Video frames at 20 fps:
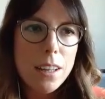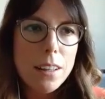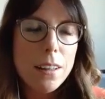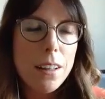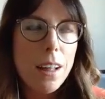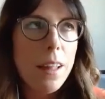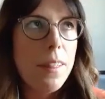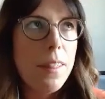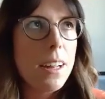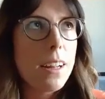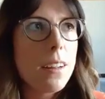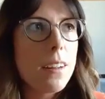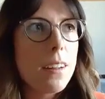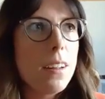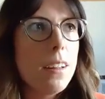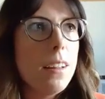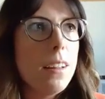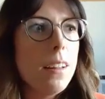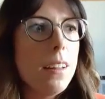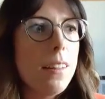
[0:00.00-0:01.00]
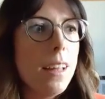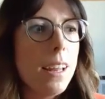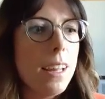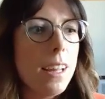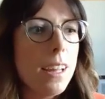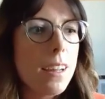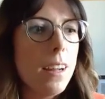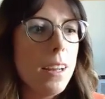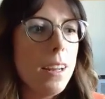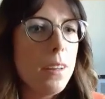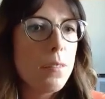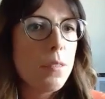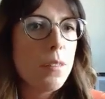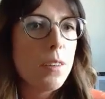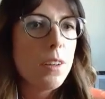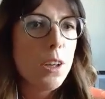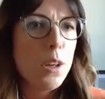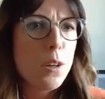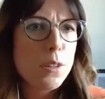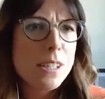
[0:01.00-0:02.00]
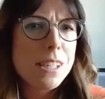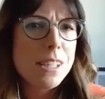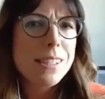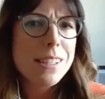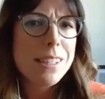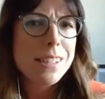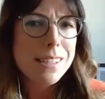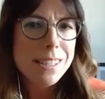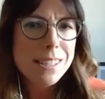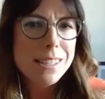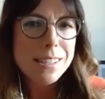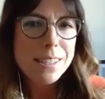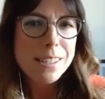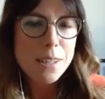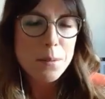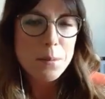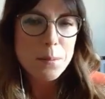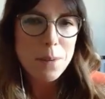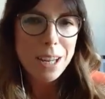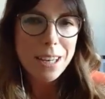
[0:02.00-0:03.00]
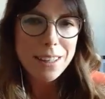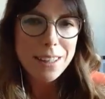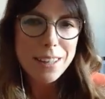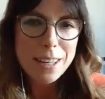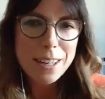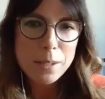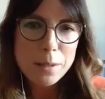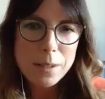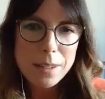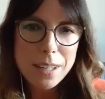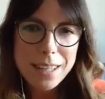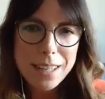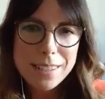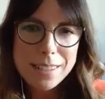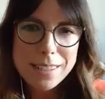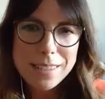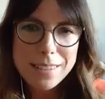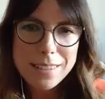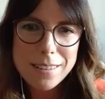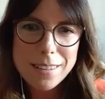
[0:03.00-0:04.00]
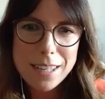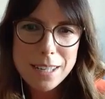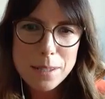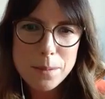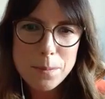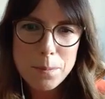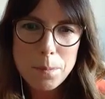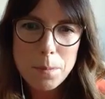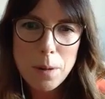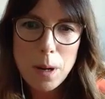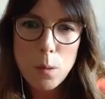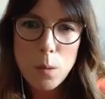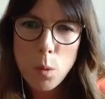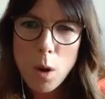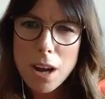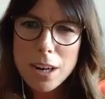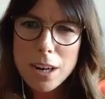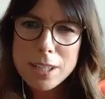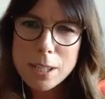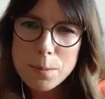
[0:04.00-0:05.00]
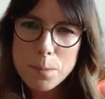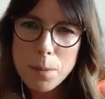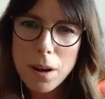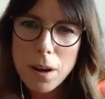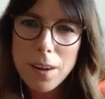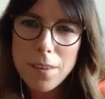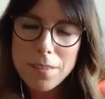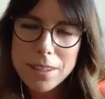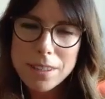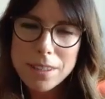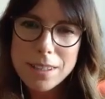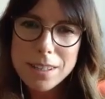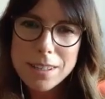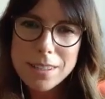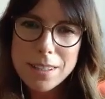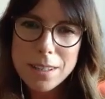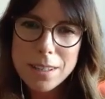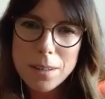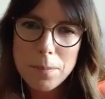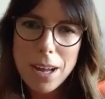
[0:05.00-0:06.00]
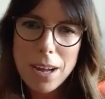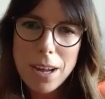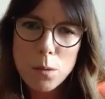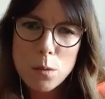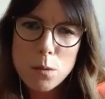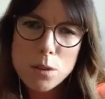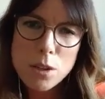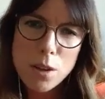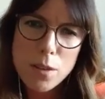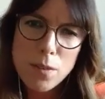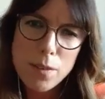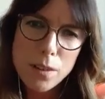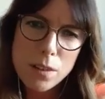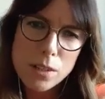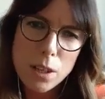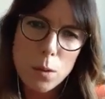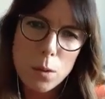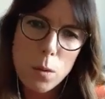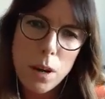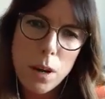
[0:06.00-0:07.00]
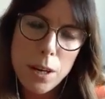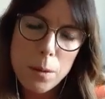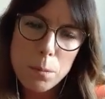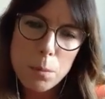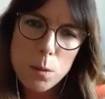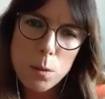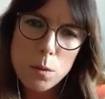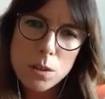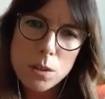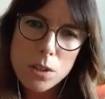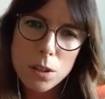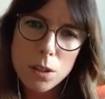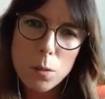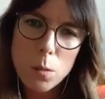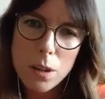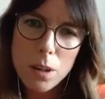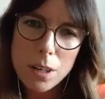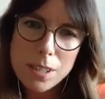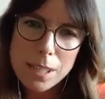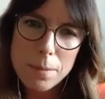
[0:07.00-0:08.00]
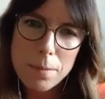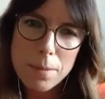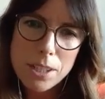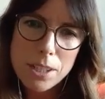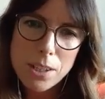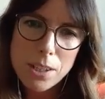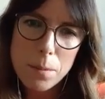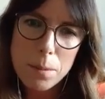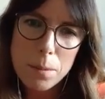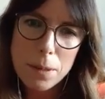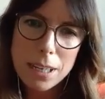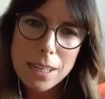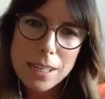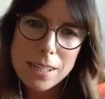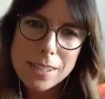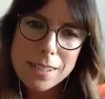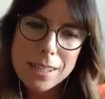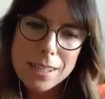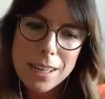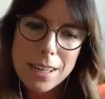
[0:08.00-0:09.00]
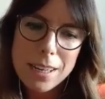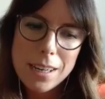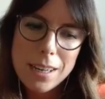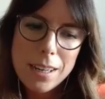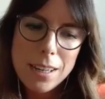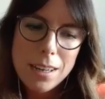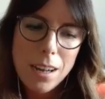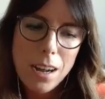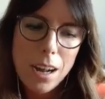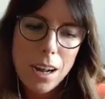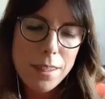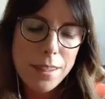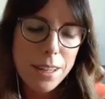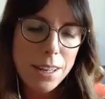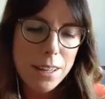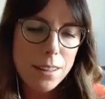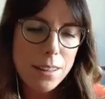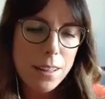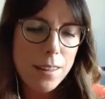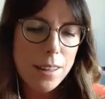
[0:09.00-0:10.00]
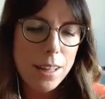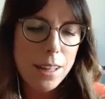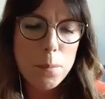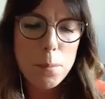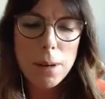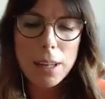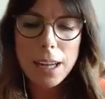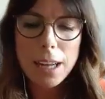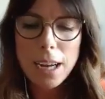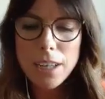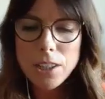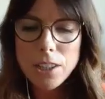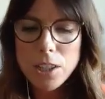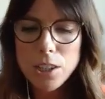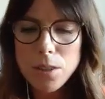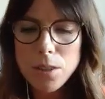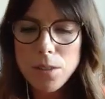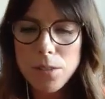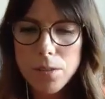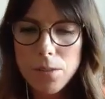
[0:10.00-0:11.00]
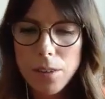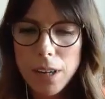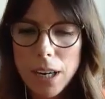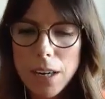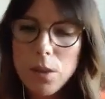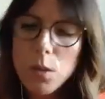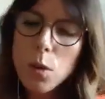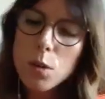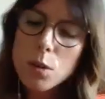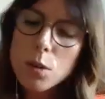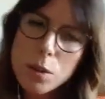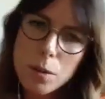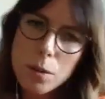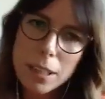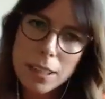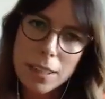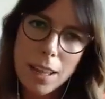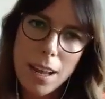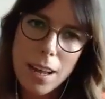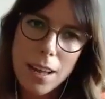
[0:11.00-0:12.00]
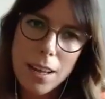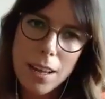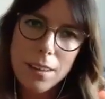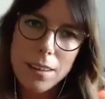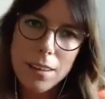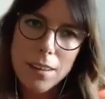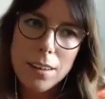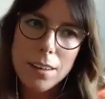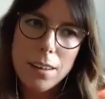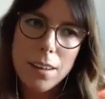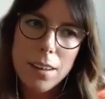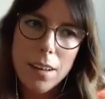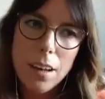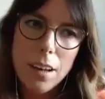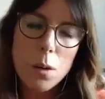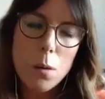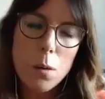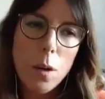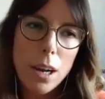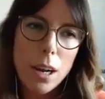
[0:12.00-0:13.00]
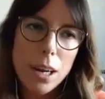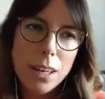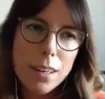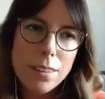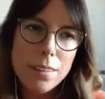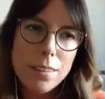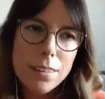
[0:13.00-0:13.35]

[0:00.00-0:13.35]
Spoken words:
I think that it kind of uses the system and it works as part of the system. That also feels like quite an important quality measure, because I think that the implications of it not doing that are quite